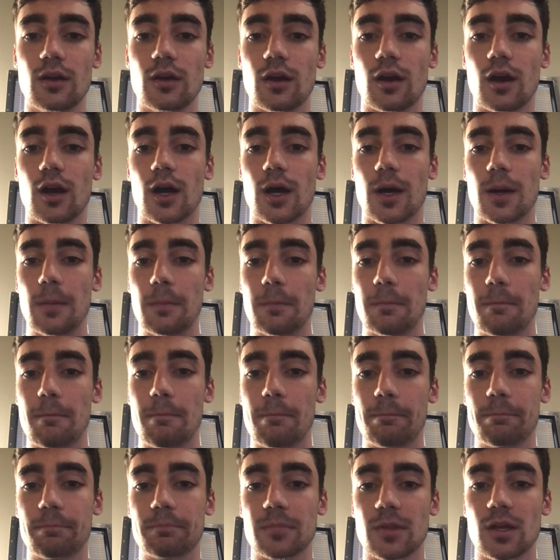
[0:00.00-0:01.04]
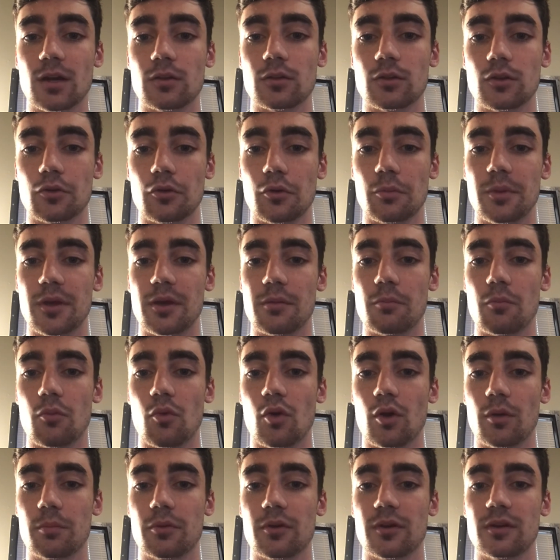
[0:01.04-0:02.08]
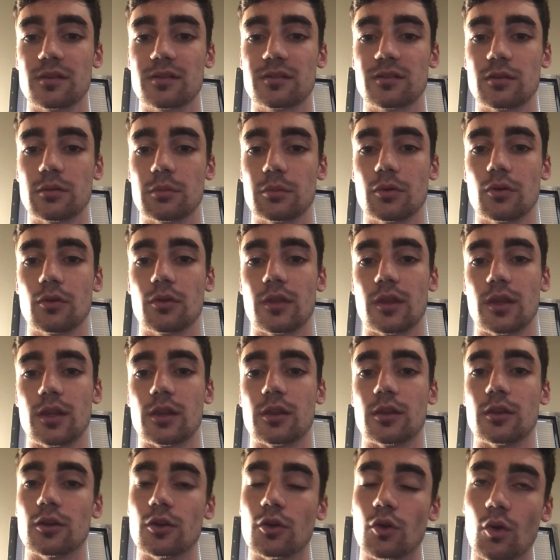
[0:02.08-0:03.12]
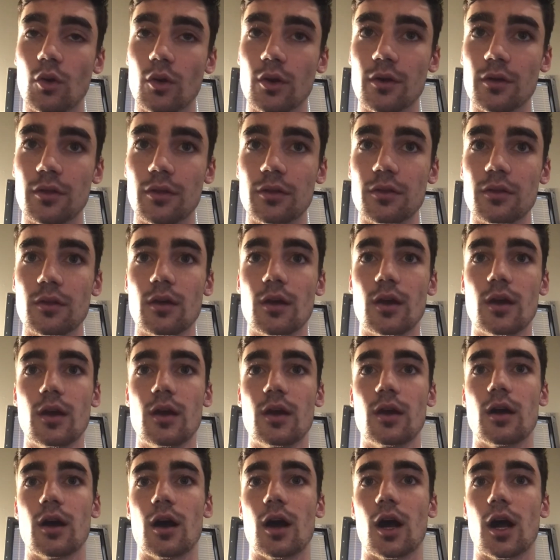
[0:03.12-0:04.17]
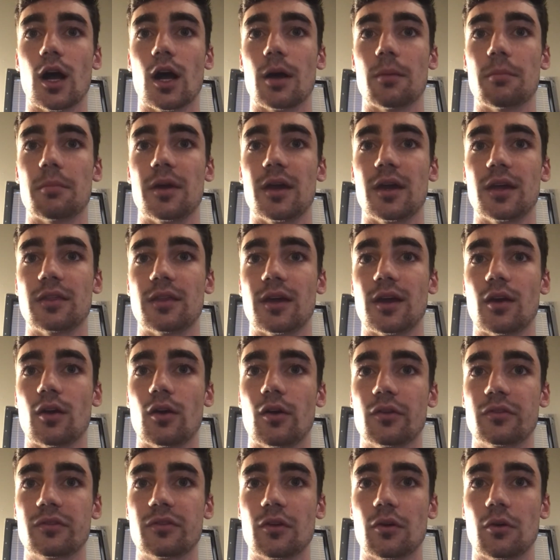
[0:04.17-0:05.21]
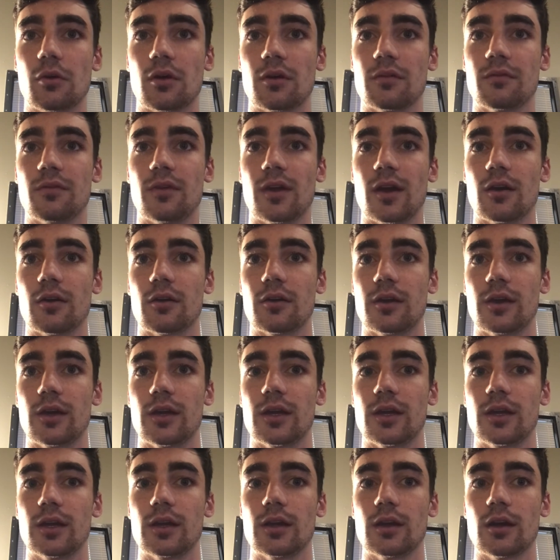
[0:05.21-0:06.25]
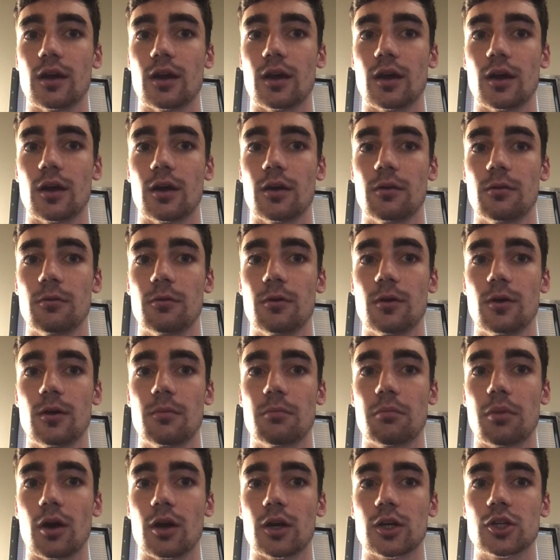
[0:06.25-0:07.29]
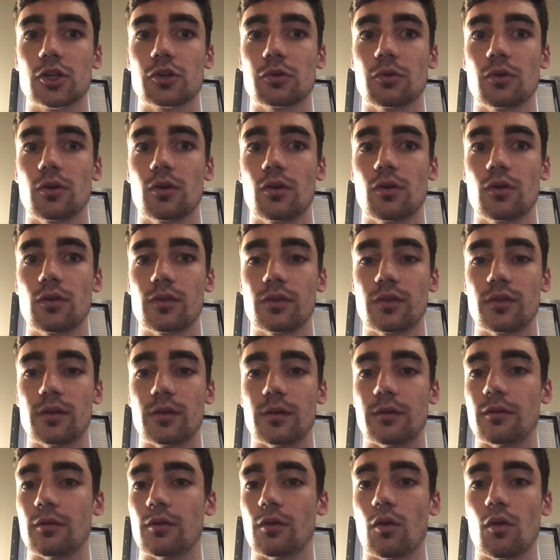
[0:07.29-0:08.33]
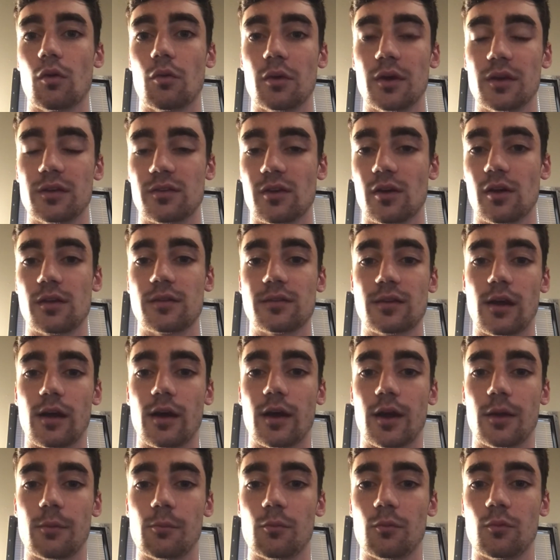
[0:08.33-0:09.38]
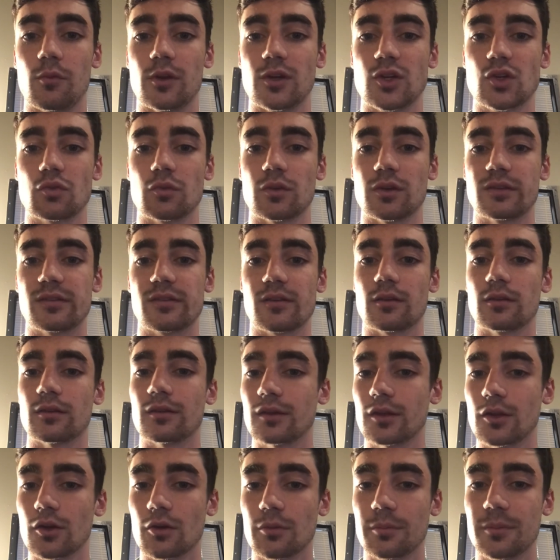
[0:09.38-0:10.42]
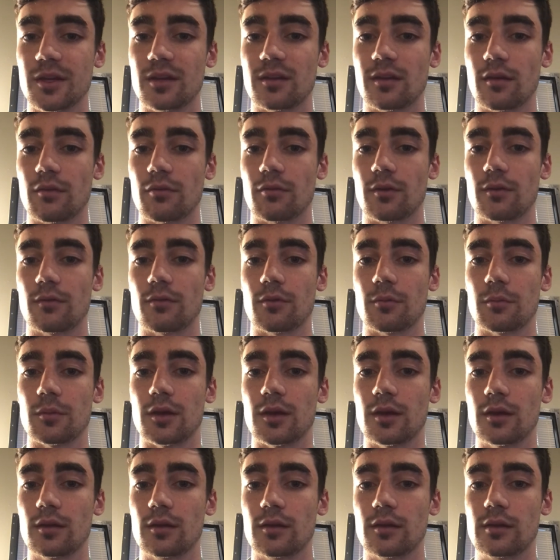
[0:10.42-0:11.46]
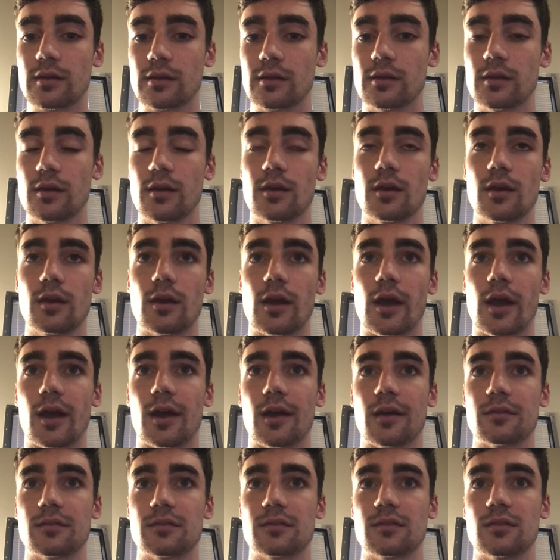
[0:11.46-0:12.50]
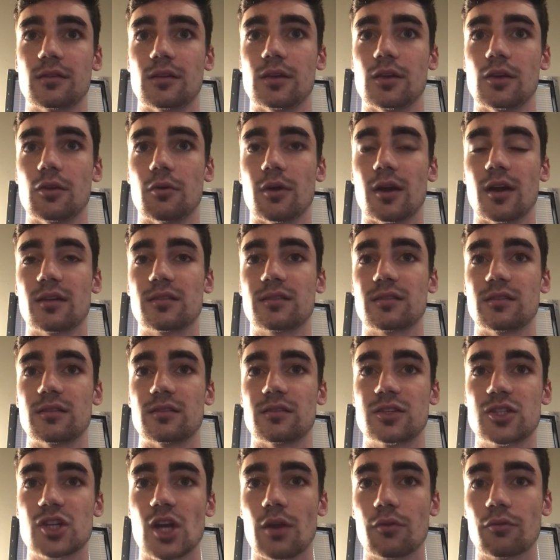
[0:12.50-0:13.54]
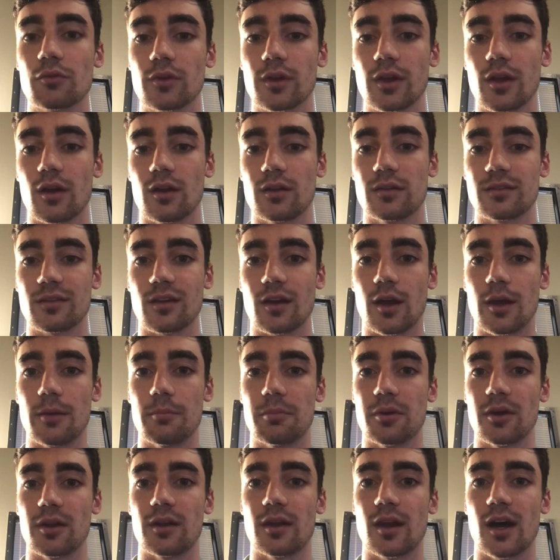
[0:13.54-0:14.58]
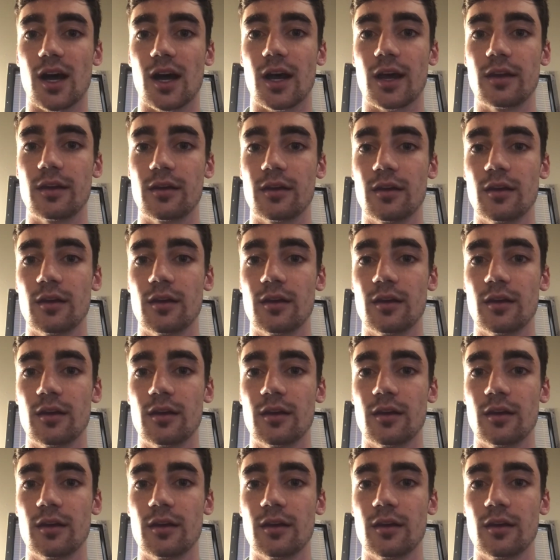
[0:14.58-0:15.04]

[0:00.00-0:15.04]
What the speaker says: a little bit more personable than the North, and they also are very punctual. They're always on time, which was a little bit different for me, as the U.S. is generally on time, but not